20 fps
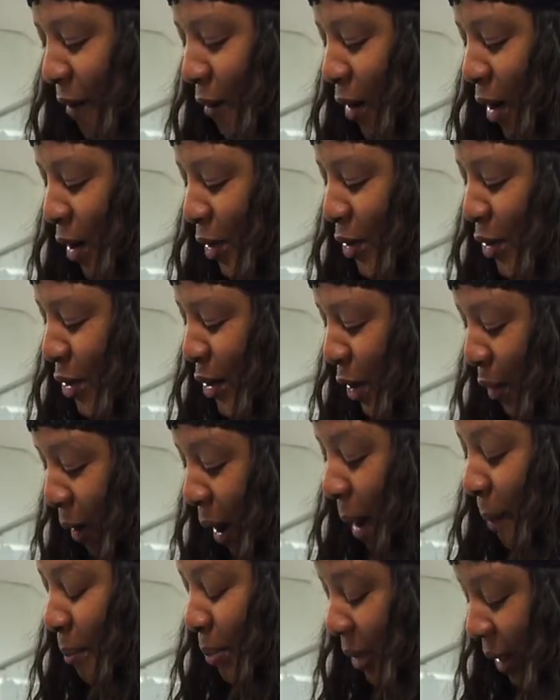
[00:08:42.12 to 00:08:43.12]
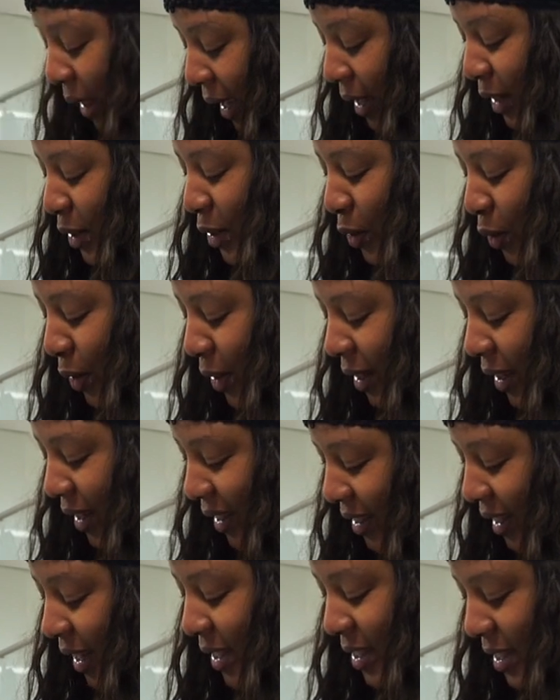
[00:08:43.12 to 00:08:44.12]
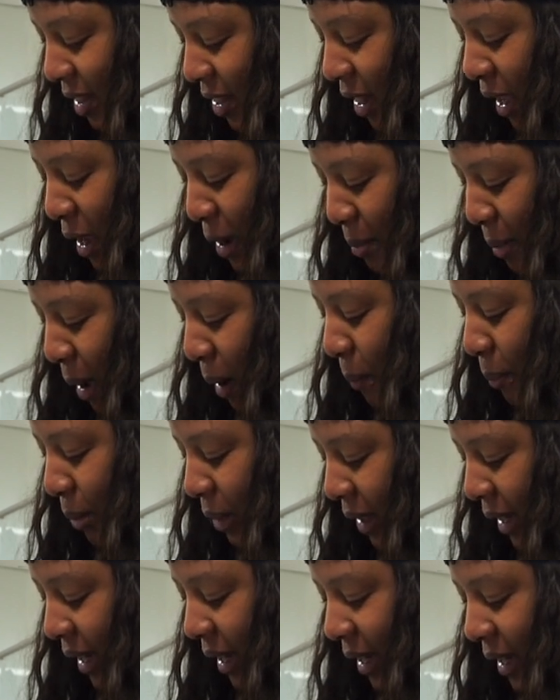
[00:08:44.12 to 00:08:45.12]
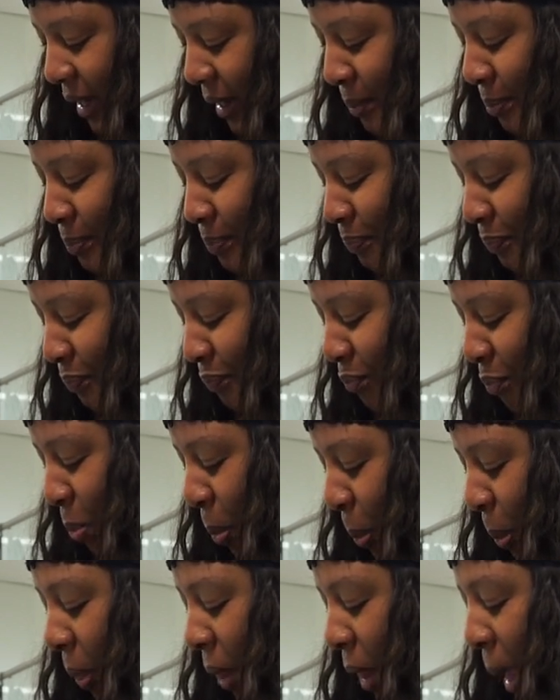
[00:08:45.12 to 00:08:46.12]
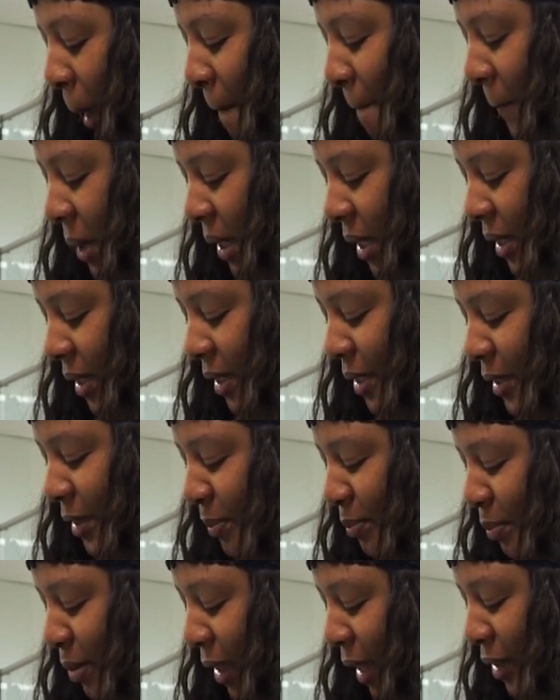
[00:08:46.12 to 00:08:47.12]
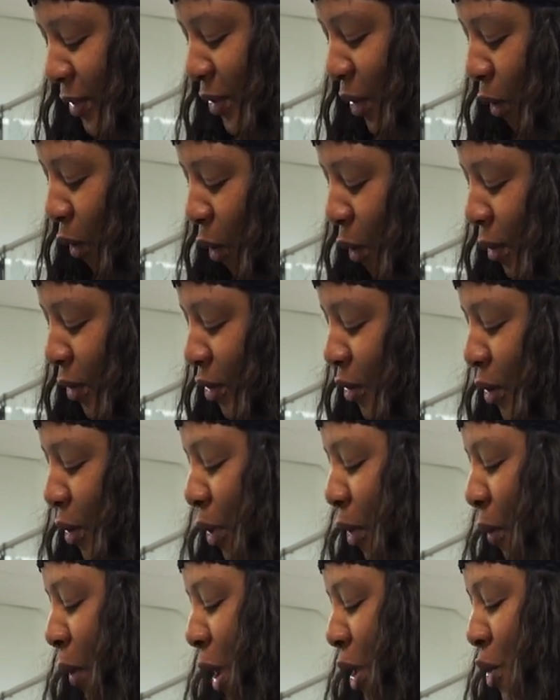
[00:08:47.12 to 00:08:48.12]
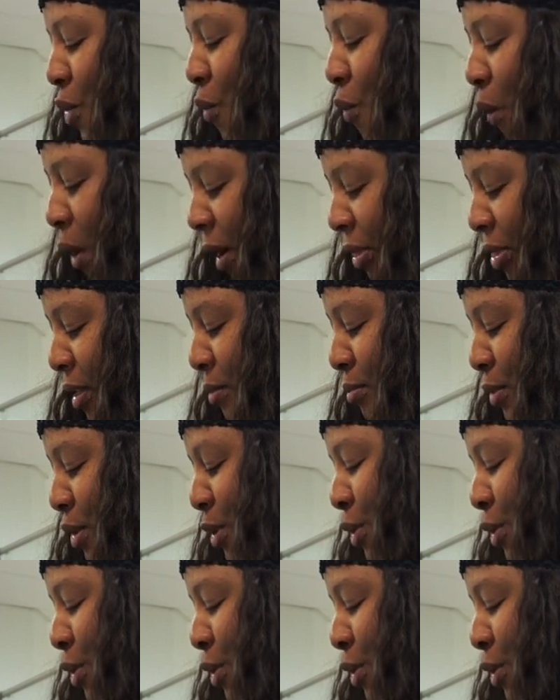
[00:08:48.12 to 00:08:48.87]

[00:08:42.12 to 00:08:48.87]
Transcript: well, you know, I'm planning on it. That's the thing about planning. Yeah. But plans will always go the way you want them